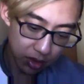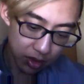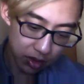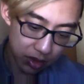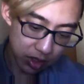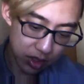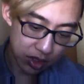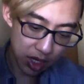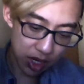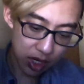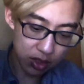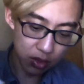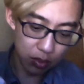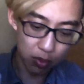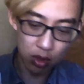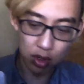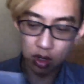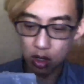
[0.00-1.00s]
decide to
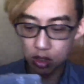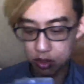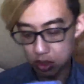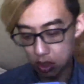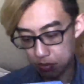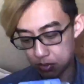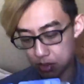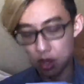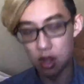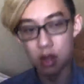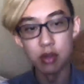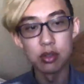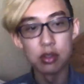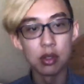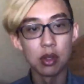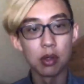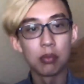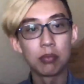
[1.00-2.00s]
work on something else.
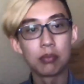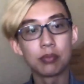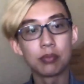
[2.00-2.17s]
So you